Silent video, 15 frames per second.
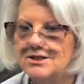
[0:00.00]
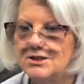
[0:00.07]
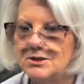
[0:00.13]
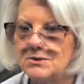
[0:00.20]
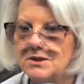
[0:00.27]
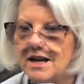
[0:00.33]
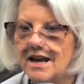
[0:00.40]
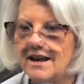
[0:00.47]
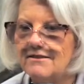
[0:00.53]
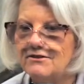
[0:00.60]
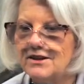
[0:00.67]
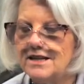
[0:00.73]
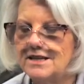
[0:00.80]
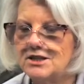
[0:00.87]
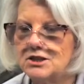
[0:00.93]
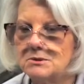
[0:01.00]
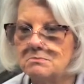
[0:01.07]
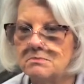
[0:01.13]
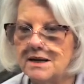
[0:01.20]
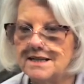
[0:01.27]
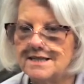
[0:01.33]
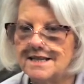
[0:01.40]
2.5
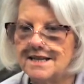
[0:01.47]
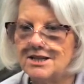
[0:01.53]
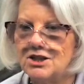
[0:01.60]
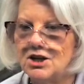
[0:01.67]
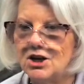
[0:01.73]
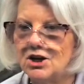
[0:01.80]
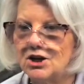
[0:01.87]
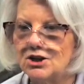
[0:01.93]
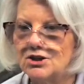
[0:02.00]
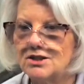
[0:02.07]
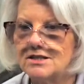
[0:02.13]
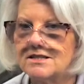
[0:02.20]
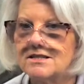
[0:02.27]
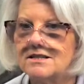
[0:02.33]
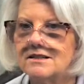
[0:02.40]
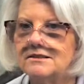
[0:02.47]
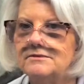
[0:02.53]
inch by 10 yards.